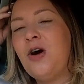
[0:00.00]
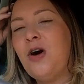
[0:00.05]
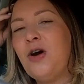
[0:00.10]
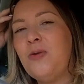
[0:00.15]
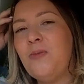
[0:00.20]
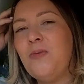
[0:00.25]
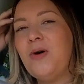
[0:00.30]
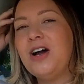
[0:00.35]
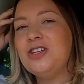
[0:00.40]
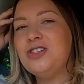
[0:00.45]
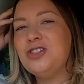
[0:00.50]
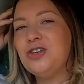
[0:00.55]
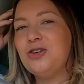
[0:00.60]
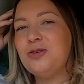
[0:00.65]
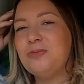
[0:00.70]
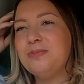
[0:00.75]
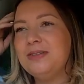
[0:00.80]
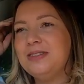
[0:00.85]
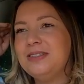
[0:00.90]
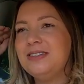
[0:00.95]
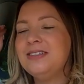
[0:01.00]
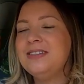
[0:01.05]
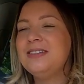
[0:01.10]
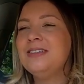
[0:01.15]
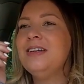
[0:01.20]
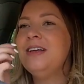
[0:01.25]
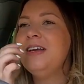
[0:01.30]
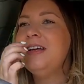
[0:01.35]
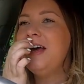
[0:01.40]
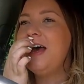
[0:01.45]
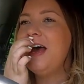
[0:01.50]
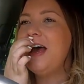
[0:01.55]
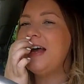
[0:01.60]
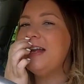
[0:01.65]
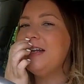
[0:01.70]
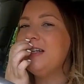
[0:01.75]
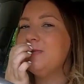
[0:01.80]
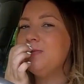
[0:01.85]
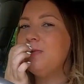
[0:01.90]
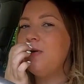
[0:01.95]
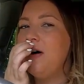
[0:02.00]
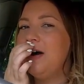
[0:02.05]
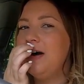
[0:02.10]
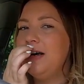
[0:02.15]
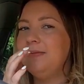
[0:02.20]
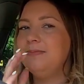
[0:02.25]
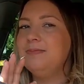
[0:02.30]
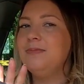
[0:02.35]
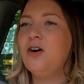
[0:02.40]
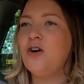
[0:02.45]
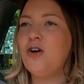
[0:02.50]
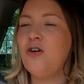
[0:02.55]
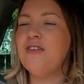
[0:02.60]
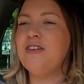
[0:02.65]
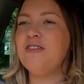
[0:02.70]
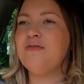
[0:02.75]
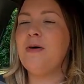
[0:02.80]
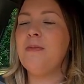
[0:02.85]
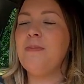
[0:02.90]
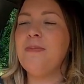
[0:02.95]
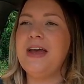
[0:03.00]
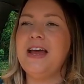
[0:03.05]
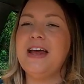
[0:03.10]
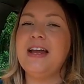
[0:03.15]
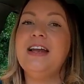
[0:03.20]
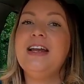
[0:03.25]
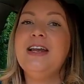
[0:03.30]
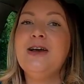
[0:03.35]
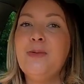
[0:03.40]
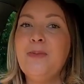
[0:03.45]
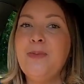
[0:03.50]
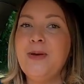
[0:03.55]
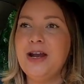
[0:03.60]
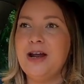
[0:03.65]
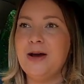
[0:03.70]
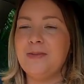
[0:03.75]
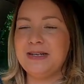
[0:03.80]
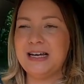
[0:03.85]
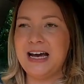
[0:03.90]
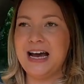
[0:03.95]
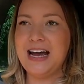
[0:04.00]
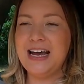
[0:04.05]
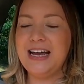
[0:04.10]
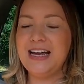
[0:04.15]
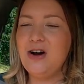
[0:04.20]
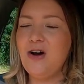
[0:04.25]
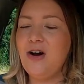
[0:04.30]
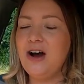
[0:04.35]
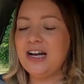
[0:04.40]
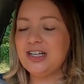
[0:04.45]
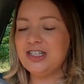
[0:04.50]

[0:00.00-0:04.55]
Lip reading: homeware jobs, hence why I got rid of my bin. Little bin update. I